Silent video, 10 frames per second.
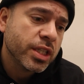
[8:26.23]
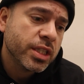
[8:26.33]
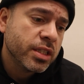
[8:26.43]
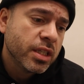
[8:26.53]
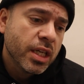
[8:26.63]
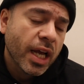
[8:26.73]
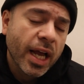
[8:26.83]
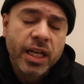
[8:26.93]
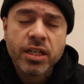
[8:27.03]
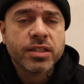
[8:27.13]
And
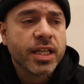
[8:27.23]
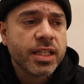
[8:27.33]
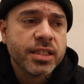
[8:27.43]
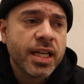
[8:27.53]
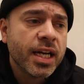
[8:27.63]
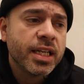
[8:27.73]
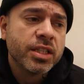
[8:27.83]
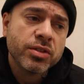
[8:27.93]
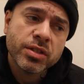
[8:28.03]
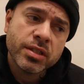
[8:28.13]
he looks at his dad. He
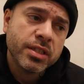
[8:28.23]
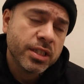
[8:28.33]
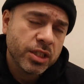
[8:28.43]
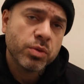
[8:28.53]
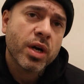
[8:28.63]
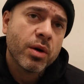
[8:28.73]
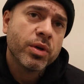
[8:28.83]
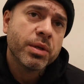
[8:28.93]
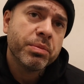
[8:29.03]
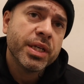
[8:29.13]
goes, this is where I
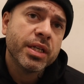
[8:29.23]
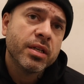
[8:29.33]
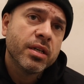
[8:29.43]
want to be.